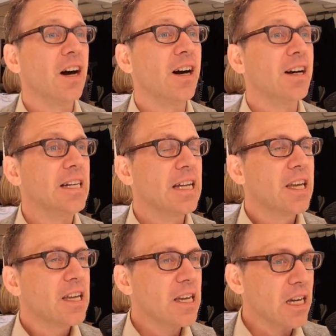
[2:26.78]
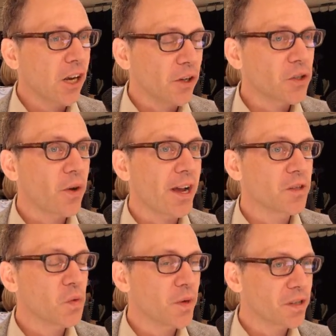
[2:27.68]
It also
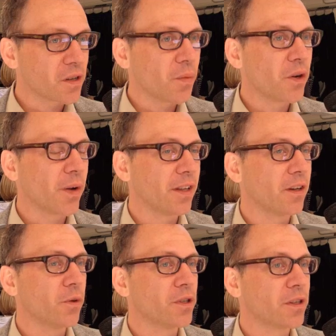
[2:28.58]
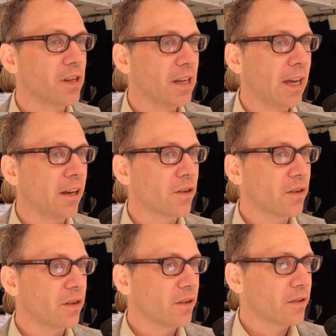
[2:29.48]
has to be someone who I think who's an
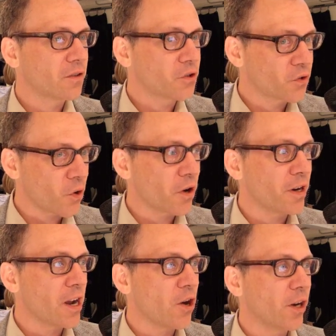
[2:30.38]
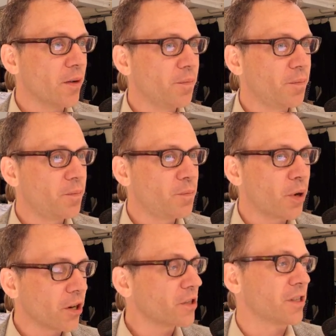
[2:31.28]
extraordinary
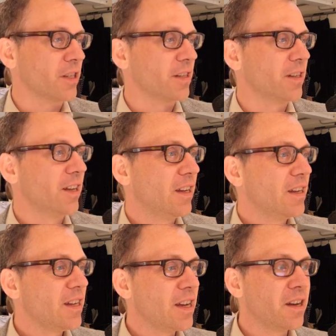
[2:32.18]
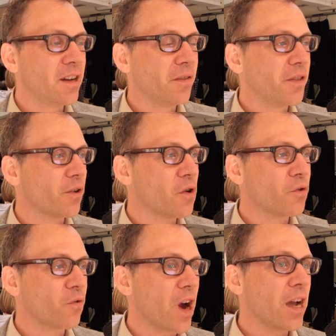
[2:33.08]
person in and of their
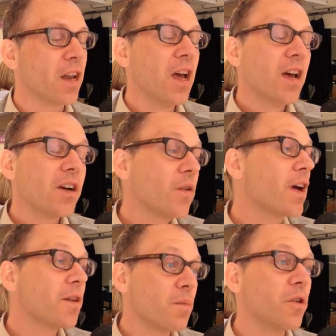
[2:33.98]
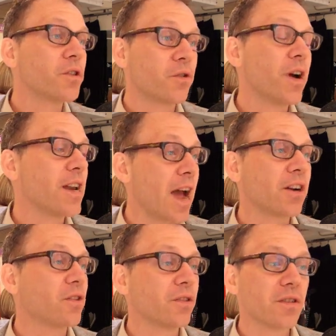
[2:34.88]
own right. And granted, most great
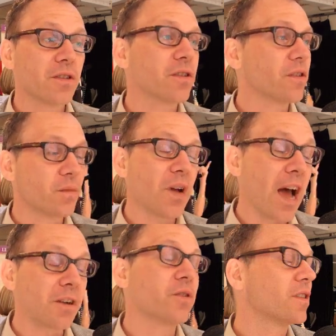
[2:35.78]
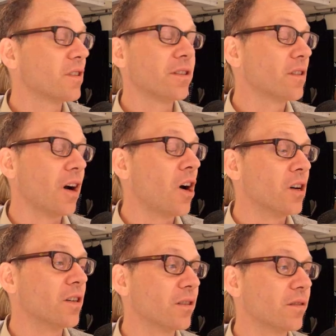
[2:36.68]
actresses
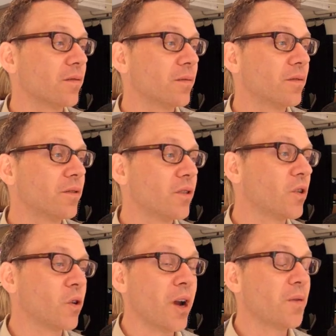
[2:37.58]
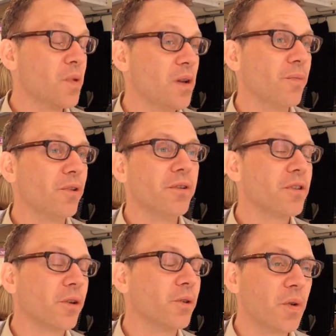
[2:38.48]
are great people,
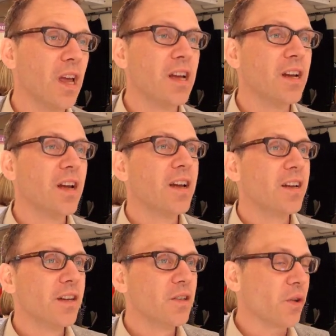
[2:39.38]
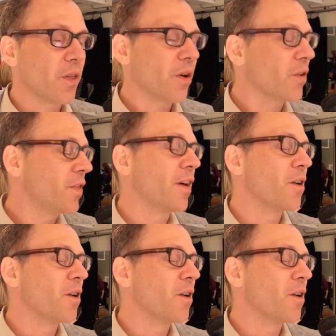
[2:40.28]
so there are